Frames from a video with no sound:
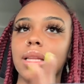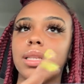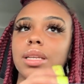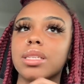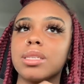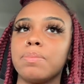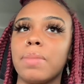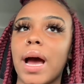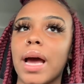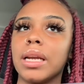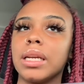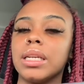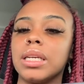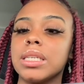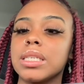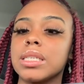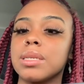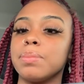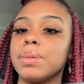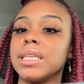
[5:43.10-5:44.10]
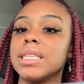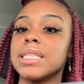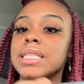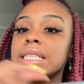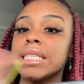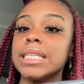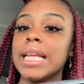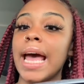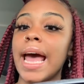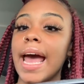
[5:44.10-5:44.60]
this body needs to be
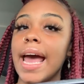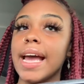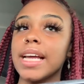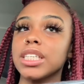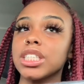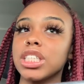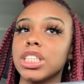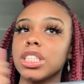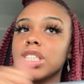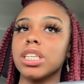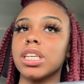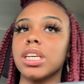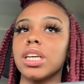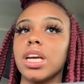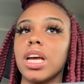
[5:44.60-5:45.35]
snatched.